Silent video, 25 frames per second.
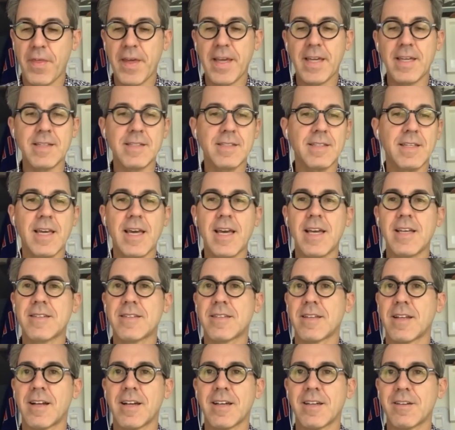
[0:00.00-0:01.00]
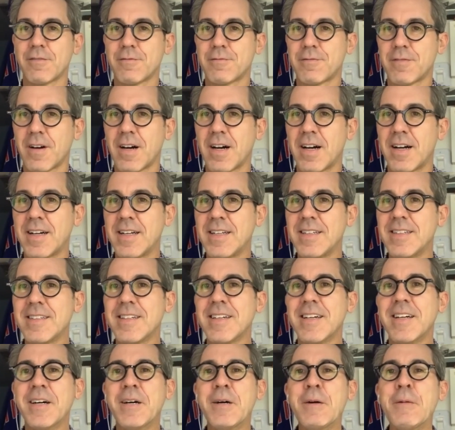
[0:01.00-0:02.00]
They're the thickest case that I can
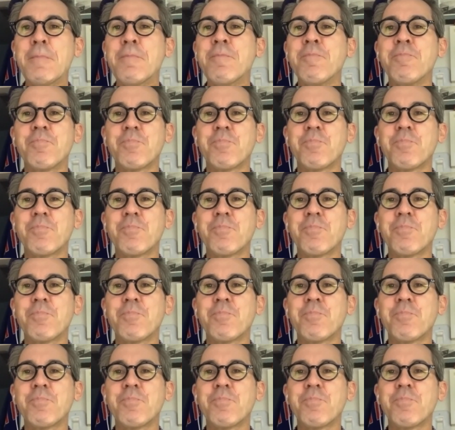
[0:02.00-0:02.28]
find